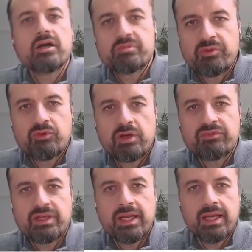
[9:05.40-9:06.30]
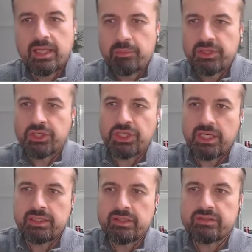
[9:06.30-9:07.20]
Guys, before I forget, let me just
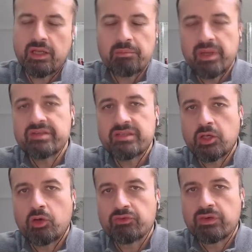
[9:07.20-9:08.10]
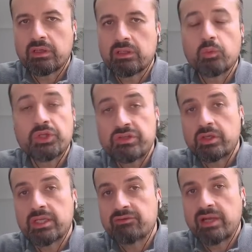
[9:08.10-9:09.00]
share this amazing offer, which is
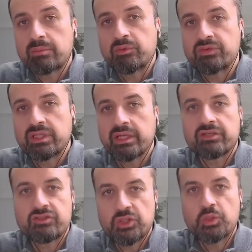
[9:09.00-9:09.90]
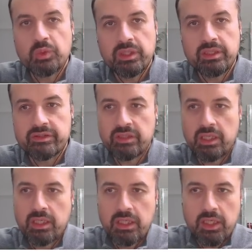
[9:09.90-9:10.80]
only available for the next 2 weeks,
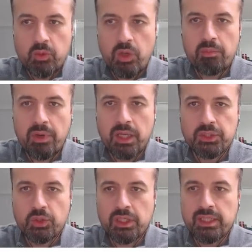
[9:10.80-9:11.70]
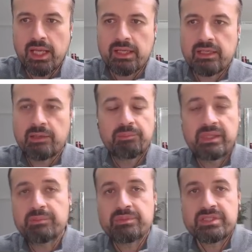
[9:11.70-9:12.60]
whereby you can get
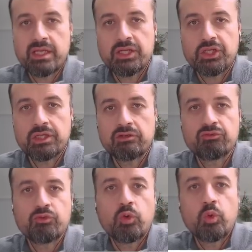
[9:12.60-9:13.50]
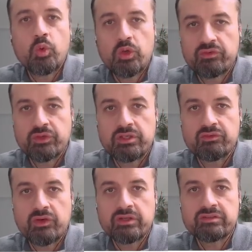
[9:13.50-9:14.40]
complete protection for all of your
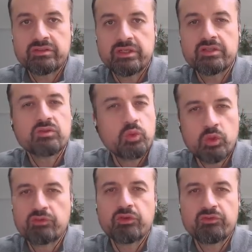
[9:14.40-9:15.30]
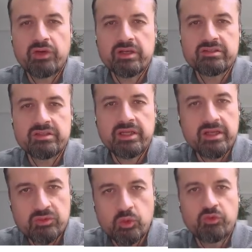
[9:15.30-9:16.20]
devices, all of your Fire
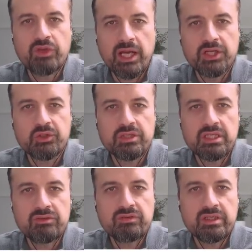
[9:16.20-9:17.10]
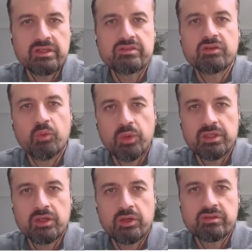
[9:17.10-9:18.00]
Sticks, all of your Android TVs,
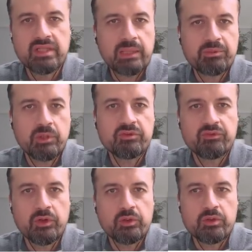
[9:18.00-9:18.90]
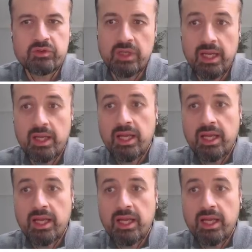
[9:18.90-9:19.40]
Windows, laptops, phones.